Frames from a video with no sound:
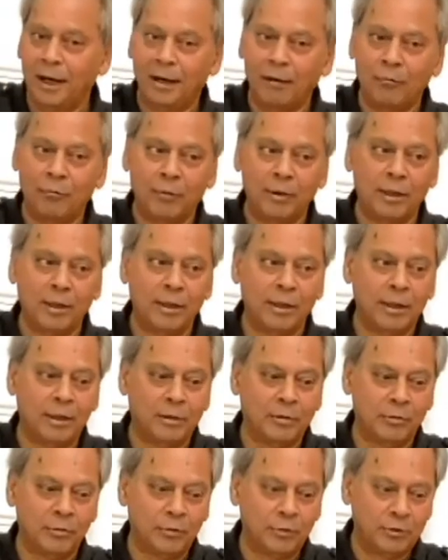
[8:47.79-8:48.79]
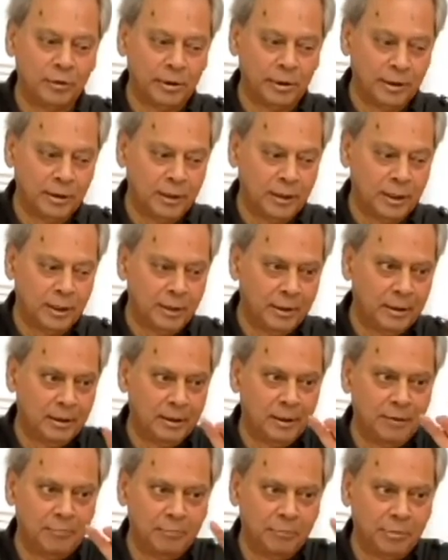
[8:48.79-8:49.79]
And when they
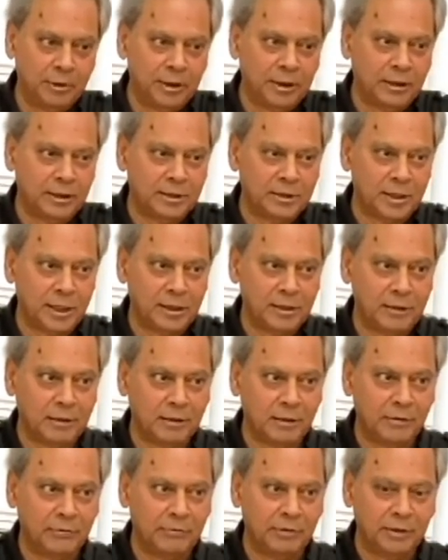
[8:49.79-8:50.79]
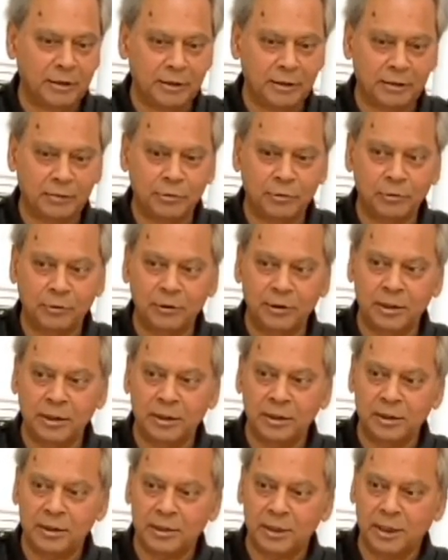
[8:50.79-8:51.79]
complete the cycle around the earth, go on the
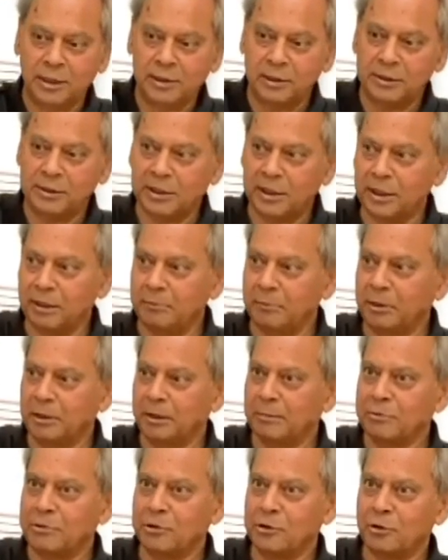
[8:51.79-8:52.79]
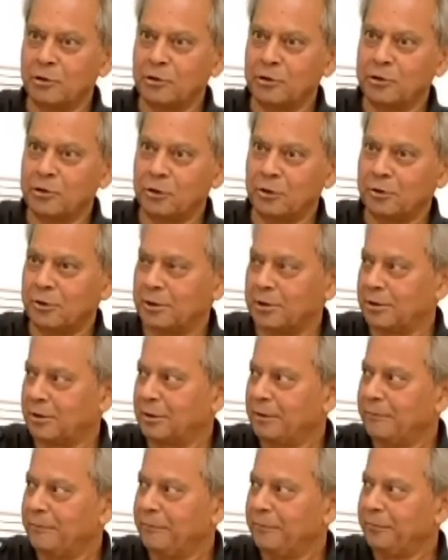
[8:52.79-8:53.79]
other side, the tail becomes
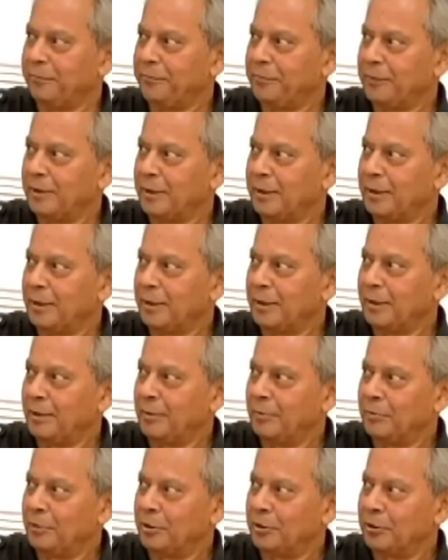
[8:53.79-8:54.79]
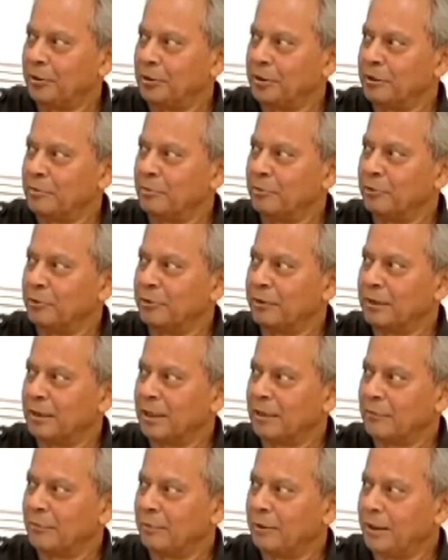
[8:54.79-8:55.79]
shorter because it's moving
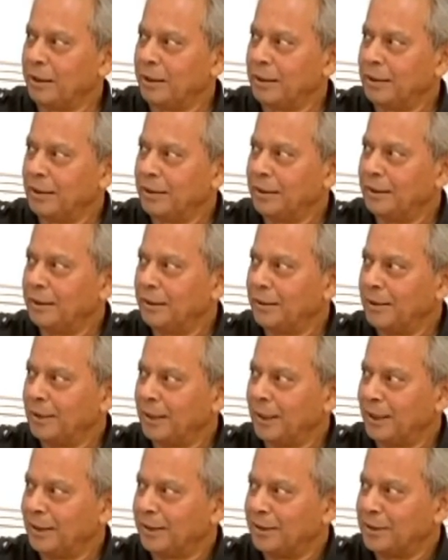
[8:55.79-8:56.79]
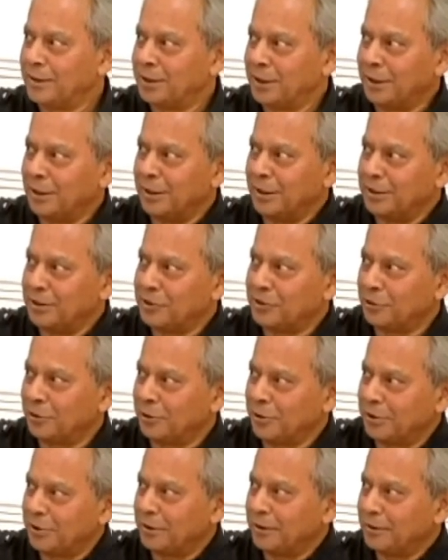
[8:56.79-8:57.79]
that way, and the tail is
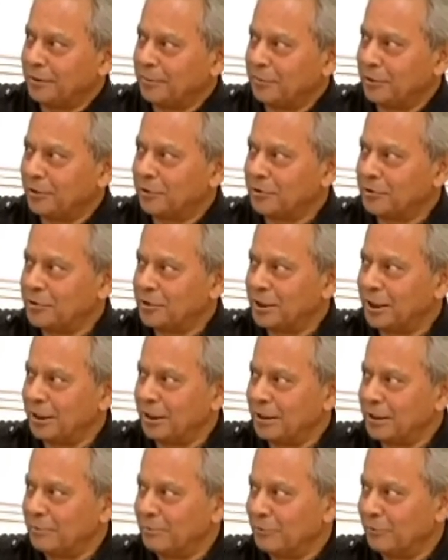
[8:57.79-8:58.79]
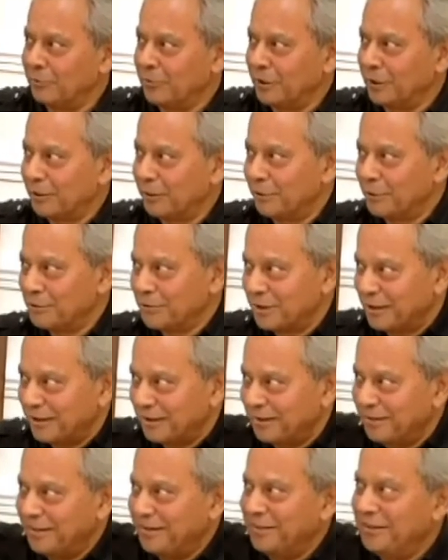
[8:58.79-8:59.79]
shorter because tail is moving
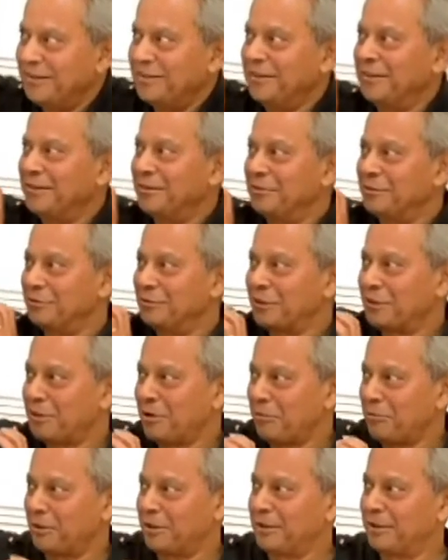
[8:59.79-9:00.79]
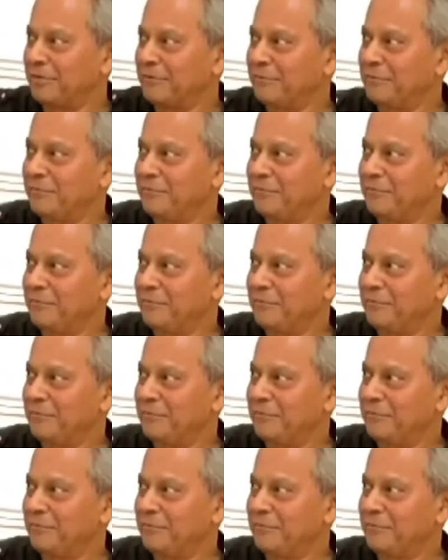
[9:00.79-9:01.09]
closer to the comet.